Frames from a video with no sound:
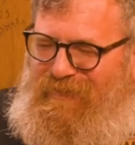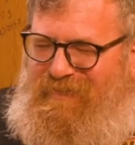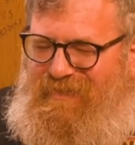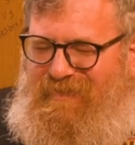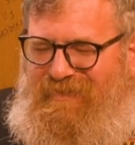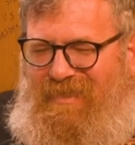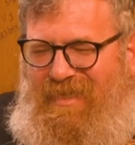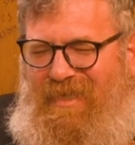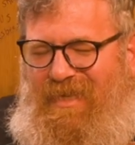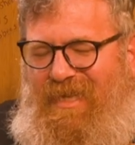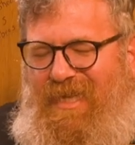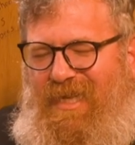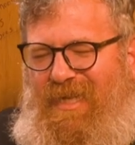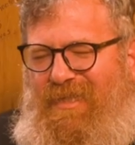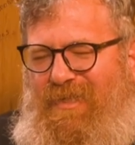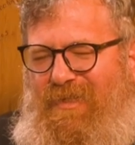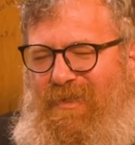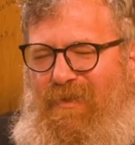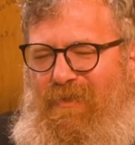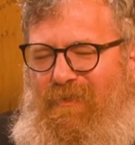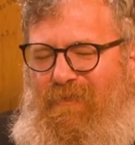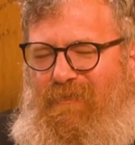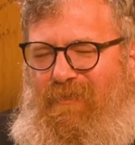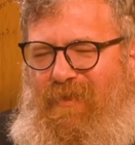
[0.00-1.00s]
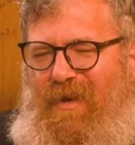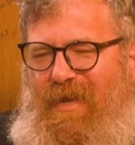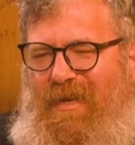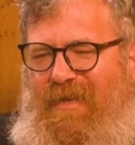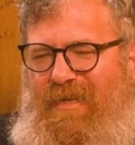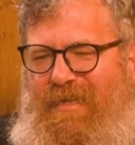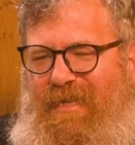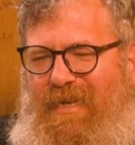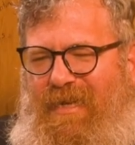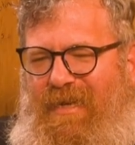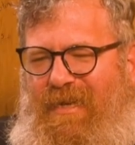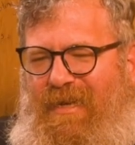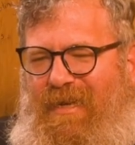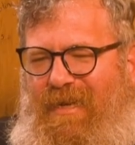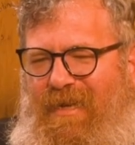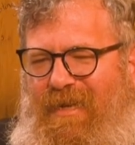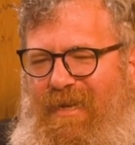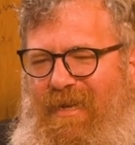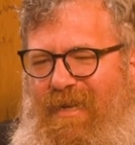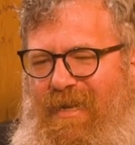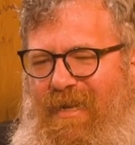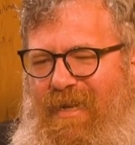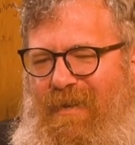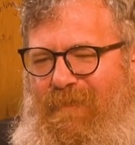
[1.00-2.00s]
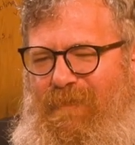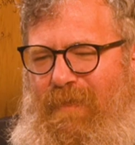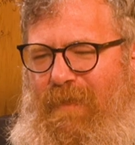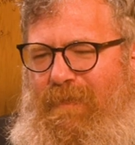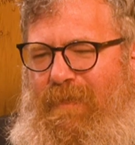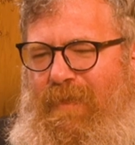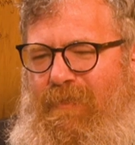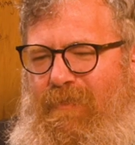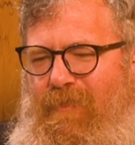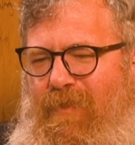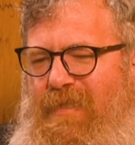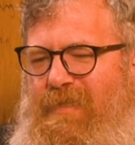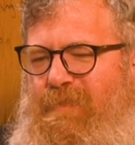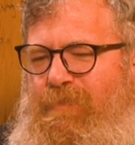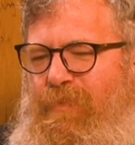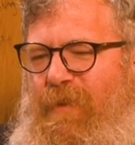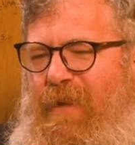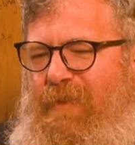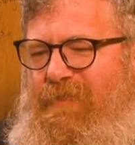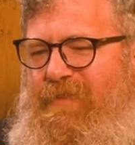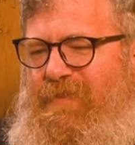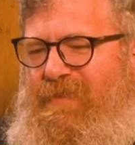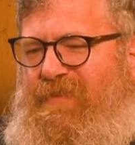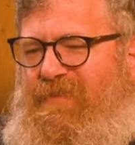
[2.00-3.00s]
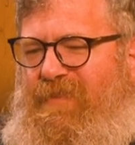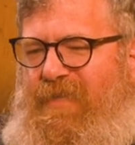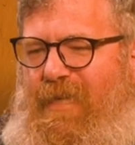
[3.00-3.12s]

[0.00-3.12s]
was Kurt Vonnegut. Maybe it was Breakfast of